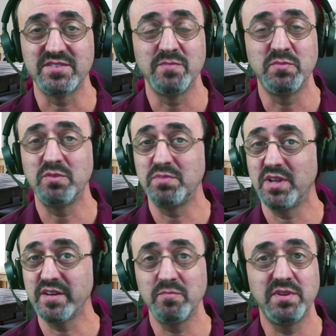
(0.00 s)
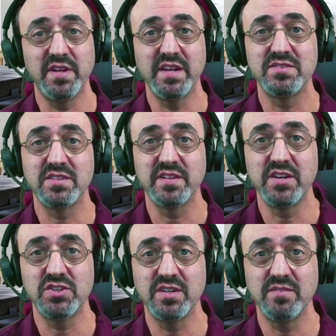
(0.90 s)
simple plug-and-play
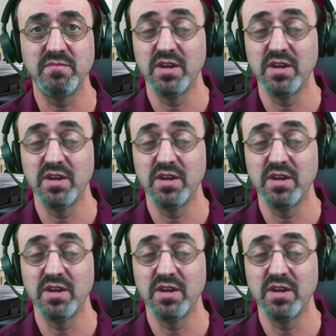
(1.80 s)
installation.